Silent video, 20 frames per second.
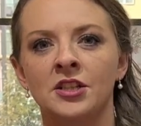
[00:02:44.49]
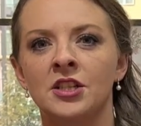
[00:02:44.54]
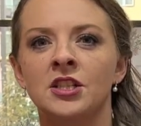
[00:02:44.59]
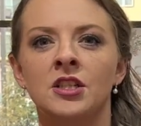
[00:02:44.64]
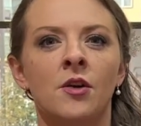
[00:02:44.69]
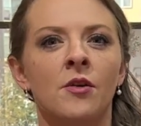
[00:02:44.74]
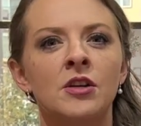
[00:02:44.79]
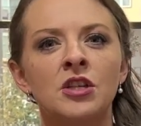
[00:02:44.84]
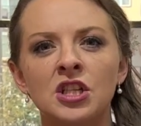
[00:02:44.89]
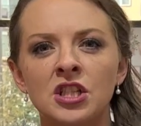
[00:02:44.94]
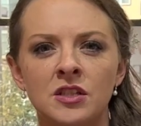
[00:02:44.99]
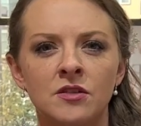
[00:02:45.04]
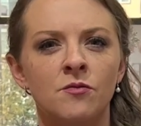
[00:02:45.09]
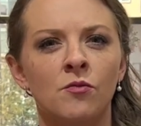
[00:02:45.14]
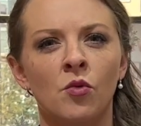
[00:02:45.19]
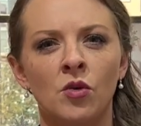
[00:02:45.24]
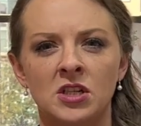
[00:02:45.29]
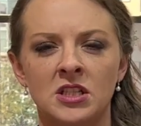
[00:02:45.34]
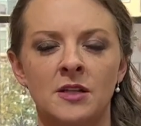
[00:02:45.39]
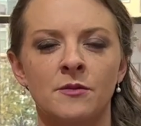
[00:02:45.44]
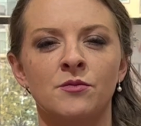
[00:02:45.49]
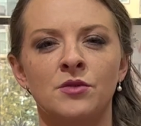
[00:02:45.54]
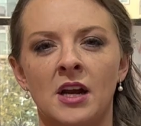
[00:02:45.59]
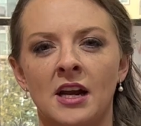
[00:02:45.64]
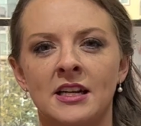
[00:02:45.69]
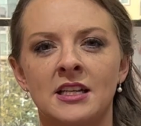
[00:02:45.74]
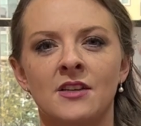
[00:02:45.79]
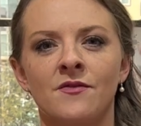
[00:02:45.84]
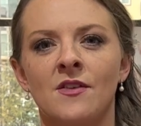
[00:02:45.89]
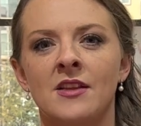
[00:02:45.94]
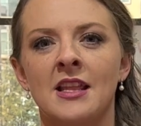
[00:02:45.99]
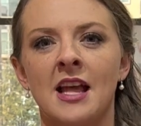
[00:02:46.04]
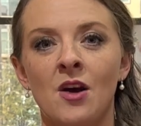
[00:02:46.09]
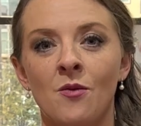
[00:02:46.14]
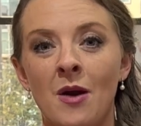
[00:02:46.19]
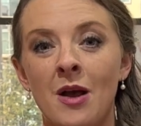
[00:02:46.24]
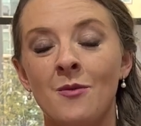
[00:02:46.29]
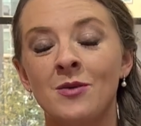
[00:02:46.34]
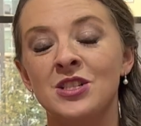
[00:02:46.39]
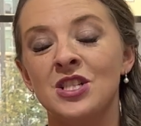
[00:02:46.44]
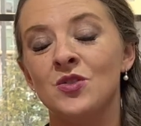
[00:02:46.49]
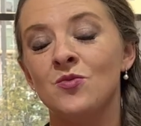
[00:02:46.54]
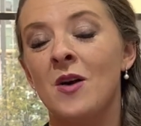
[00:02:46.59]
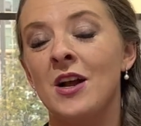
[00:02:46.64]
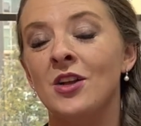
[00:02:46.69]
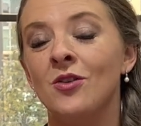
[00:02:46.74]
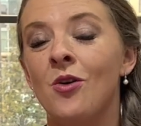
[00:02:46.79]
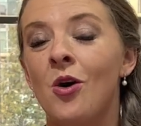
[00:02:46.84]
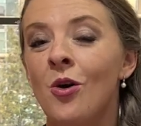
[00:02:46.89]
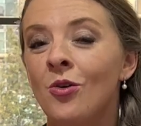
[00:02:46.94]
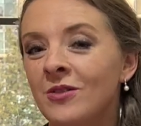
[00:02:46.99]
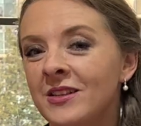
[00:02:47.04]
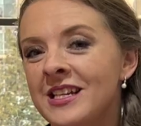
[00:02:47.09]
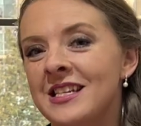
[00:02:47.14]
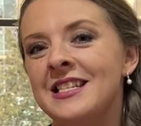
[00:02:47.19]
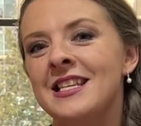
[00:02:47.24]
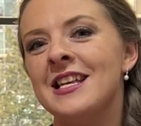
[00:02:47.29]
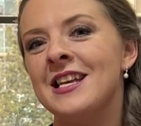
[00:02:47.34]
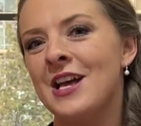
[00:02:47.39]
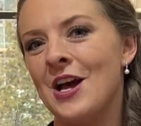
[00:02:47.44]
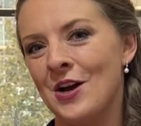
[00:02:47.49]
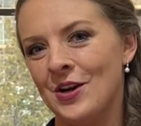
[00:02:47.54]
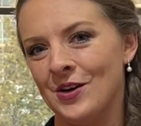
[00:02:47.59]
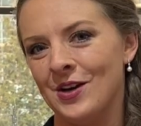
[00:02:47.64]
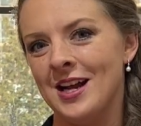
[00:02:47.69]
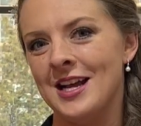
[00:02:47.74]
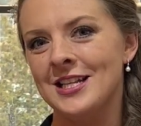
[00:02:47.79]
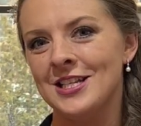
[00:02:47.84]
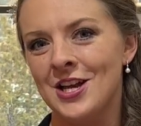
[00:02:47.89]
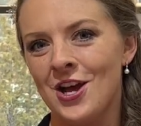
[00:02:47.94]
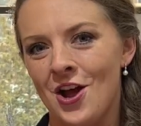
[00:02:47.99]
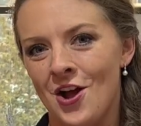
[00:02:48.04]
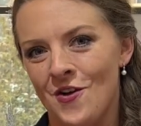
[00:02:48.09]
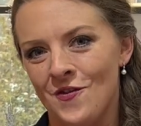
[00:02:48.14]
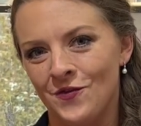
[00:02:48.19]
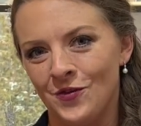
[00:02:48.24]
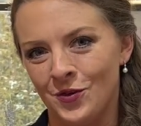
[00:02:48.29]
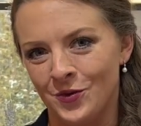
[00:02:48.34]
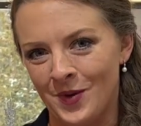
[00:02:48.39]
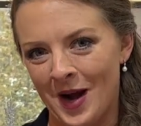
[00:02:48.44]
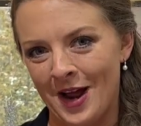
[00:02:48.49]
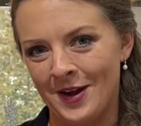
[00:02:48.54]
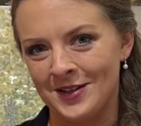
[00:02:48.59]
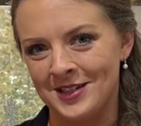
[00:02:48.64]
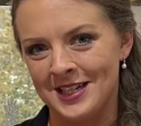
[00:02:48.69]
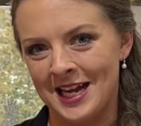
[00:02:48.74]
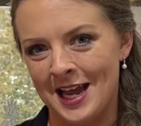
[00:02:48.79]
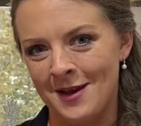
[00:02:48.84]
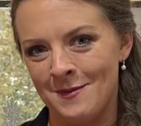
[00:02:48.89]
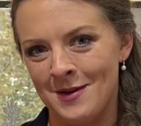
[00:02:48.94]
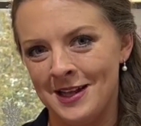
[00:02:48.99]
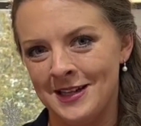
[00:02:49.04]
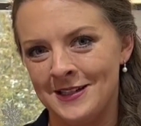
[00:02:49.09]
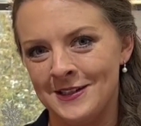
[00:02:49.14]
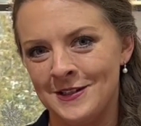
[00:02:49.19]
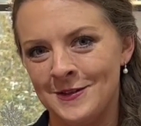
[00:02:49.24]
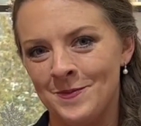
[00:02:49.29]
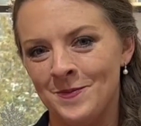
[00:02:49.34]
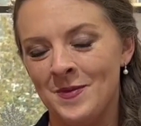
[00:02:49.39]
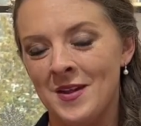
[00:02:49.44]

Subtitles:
So it's just more subjective in that way, which is why you'll only see the cut grades for round diamonds.